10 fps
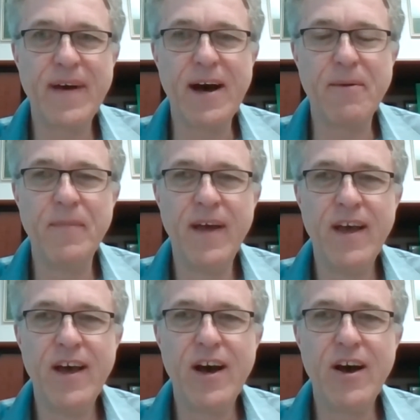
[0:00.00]
Of
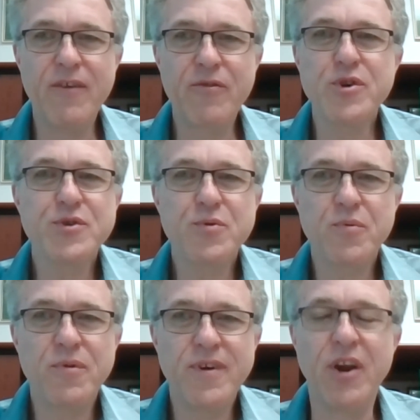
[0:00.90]
course,
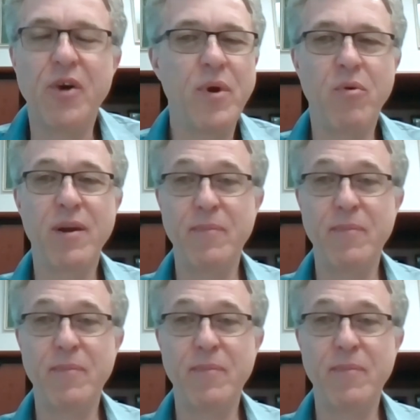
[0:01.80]
we want